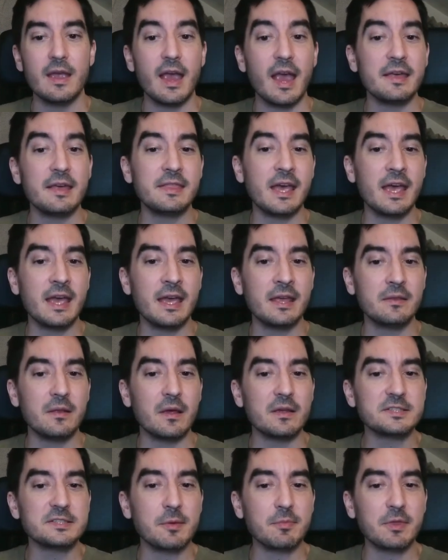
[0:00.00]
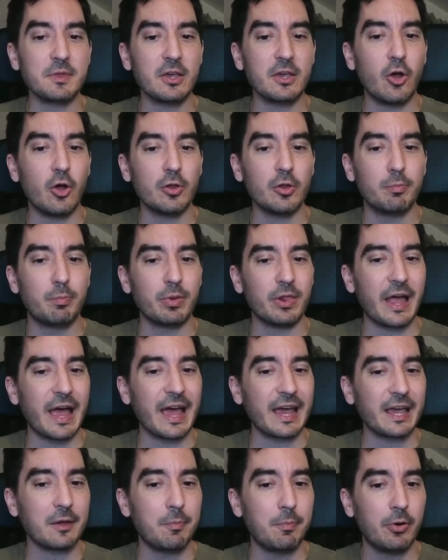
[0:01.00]
And then something called
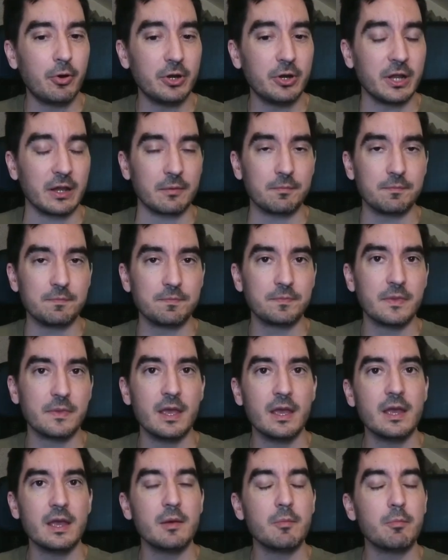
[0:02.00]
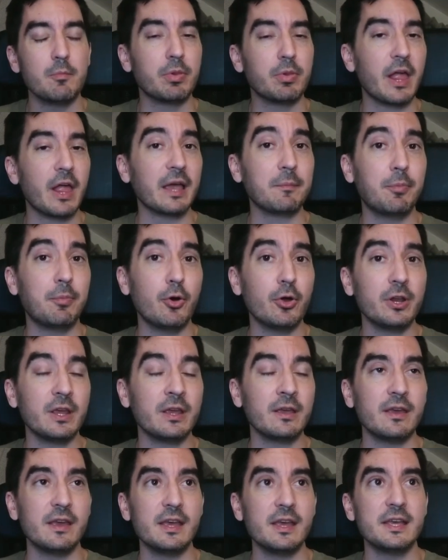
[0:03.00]
black pudding. Black pudding
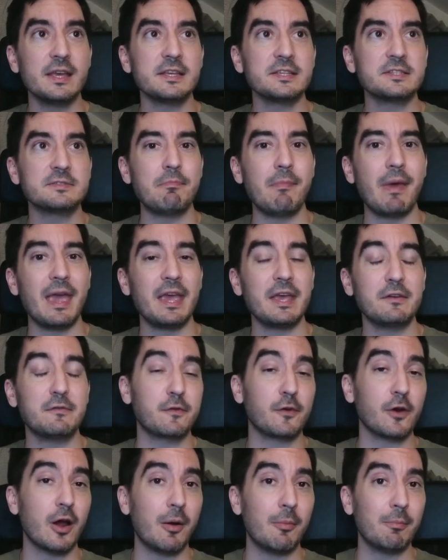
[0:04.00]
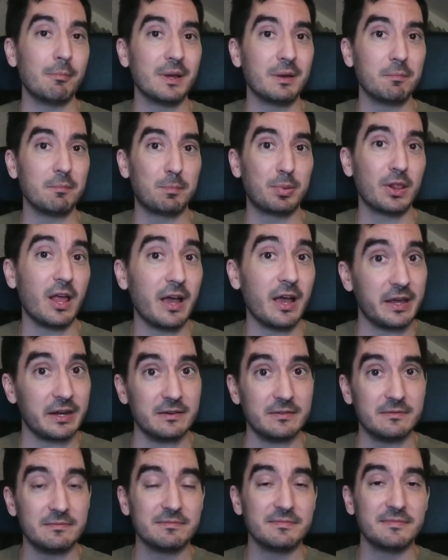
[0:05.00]
is made from
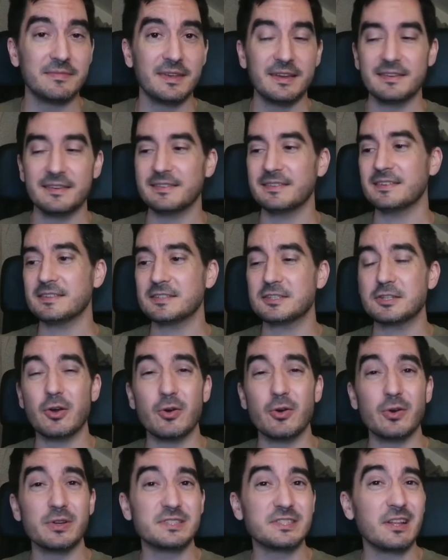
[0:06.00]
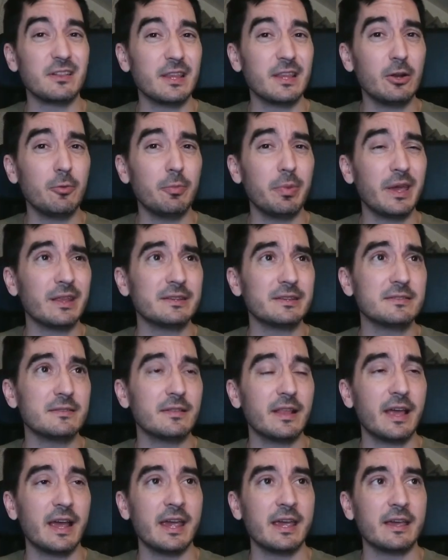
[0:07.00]
blood. So it's a little bit
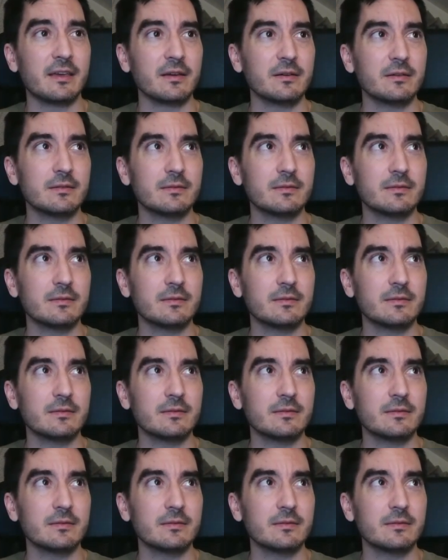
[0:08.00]
like